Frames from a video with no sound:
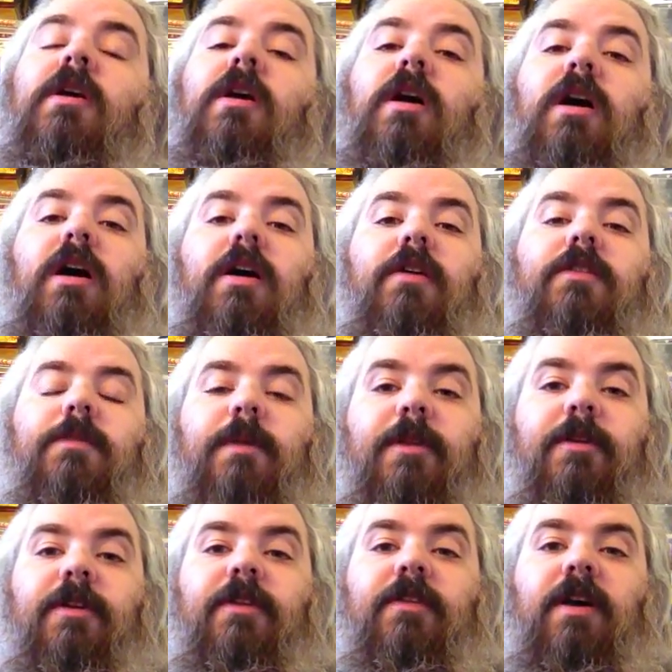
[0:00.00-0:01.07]
Uh, some
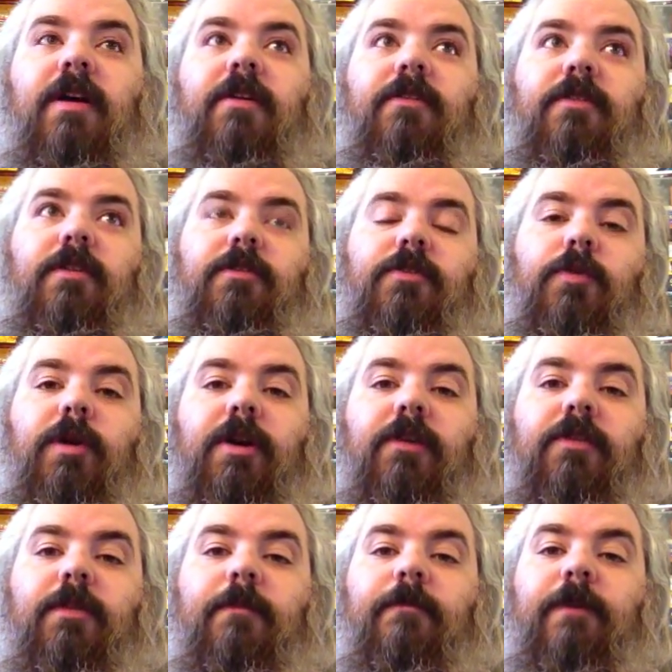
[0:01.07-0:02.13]
other designers on
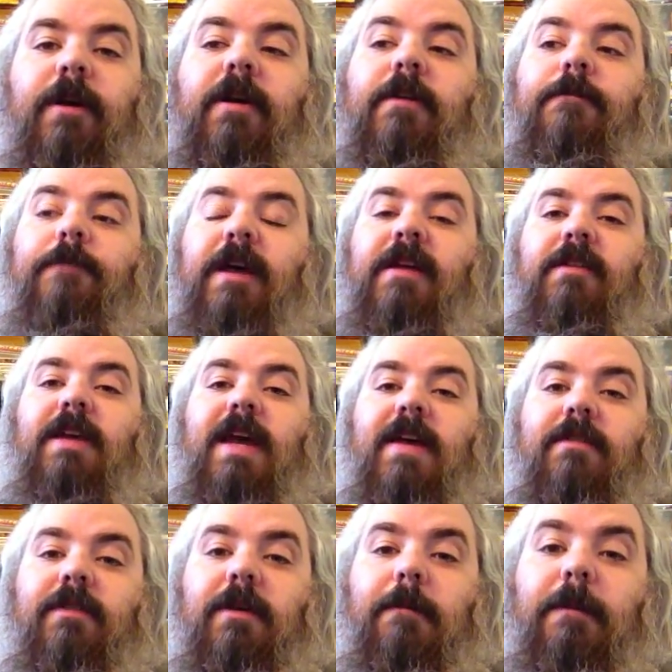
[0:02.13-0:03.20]
Twitter, some very
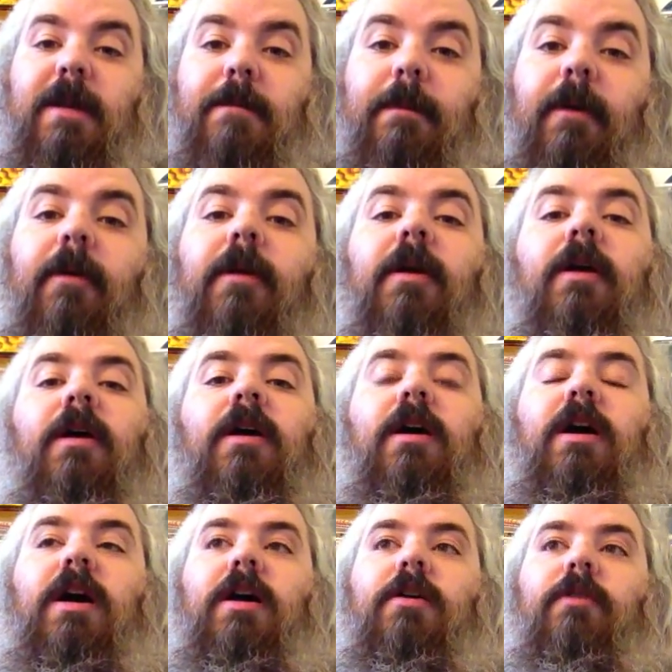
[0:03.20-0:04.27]
fantastic people,
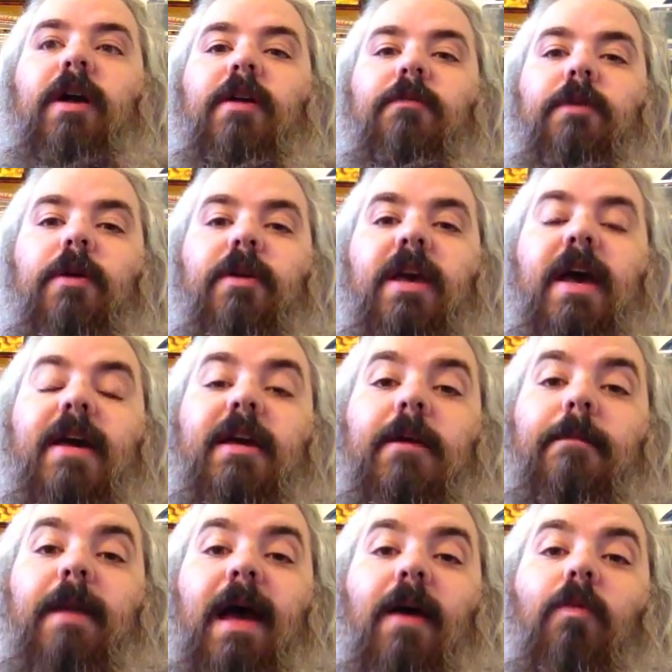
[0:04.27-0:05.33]
uh, Grant Rodiek
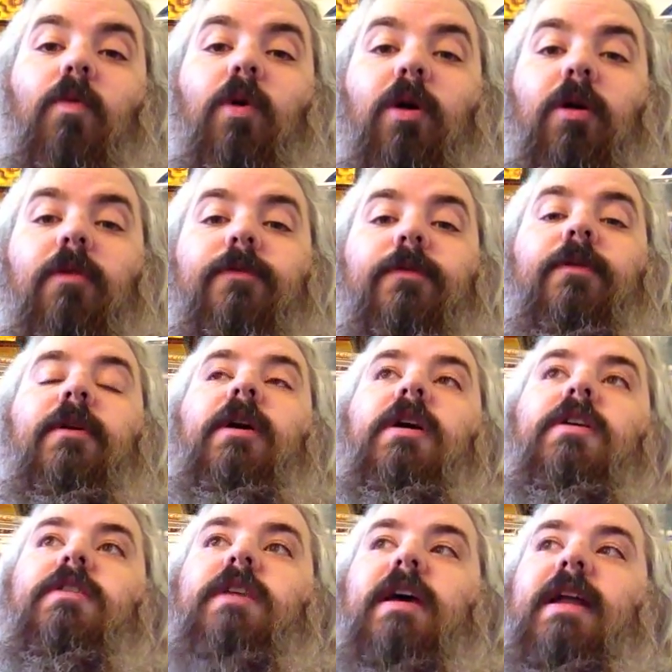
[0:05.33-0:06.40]
and Matt Wolf,
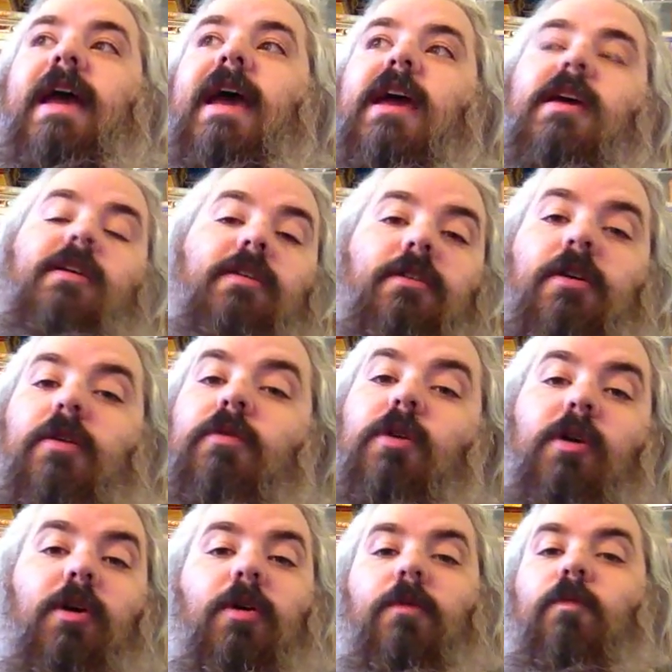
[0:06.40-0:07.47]
said, hey, you know,
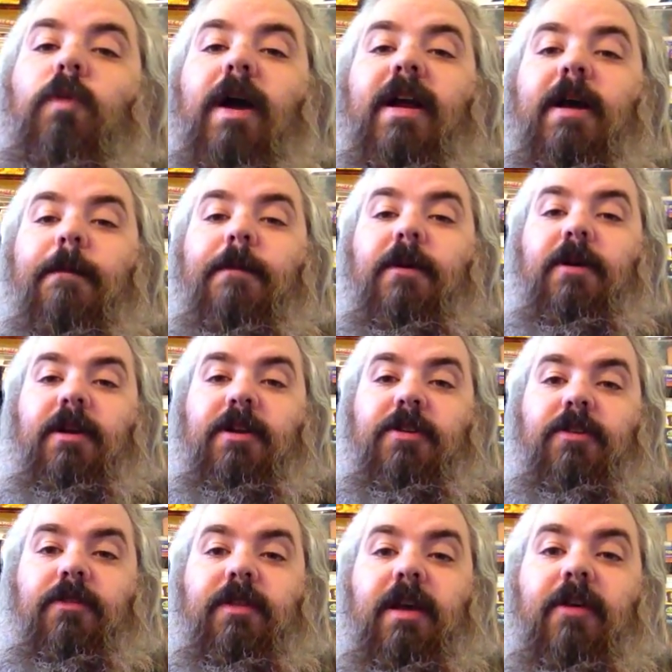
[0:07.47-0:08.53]
write up your
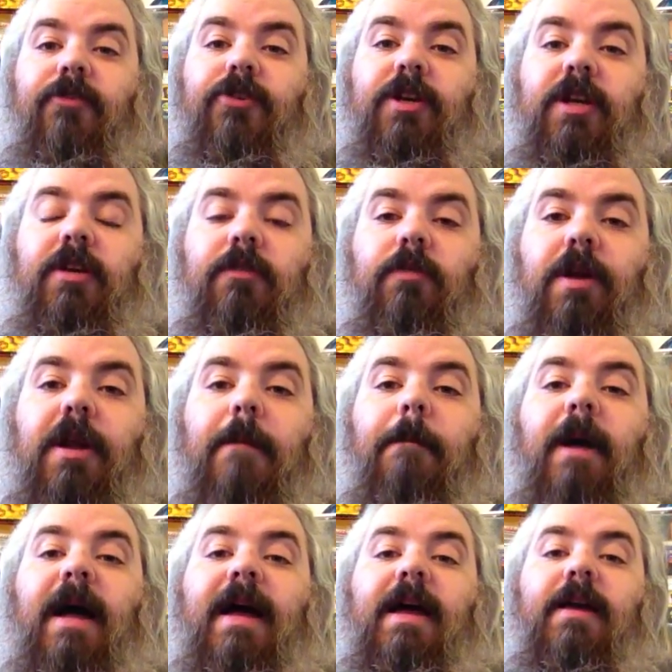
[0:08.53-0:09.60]
initial sell sheet and run
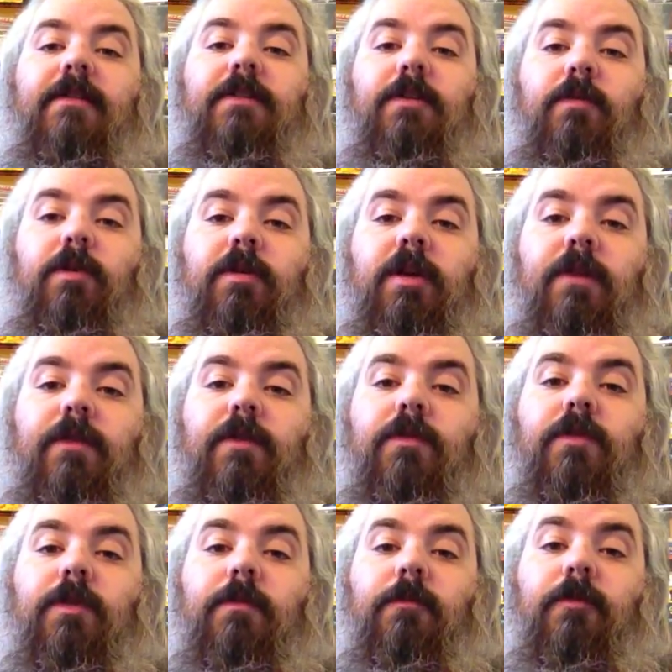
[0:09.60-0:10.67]
it by us and we'll give you
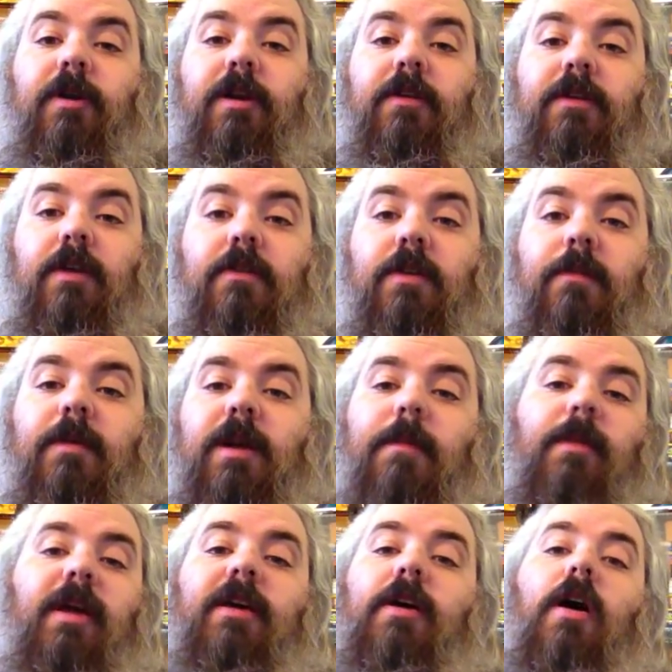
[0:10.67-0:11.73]
some criticism. And
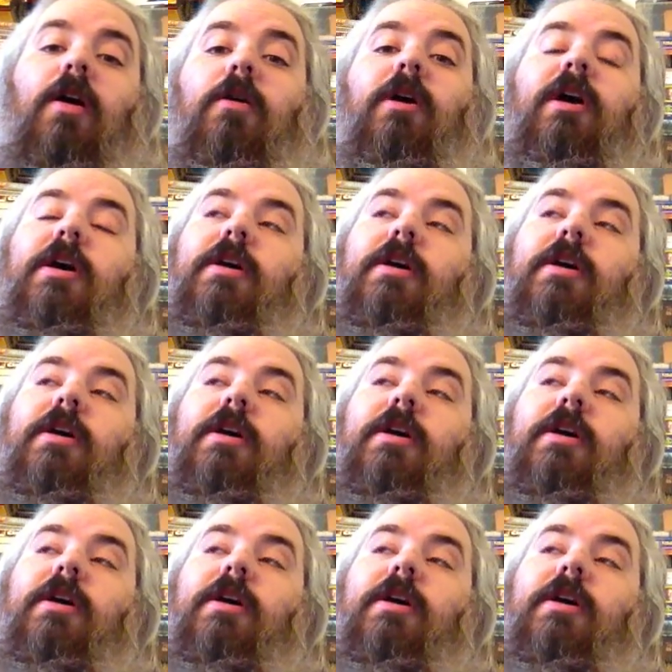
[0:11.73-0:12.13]
I'm like, oh,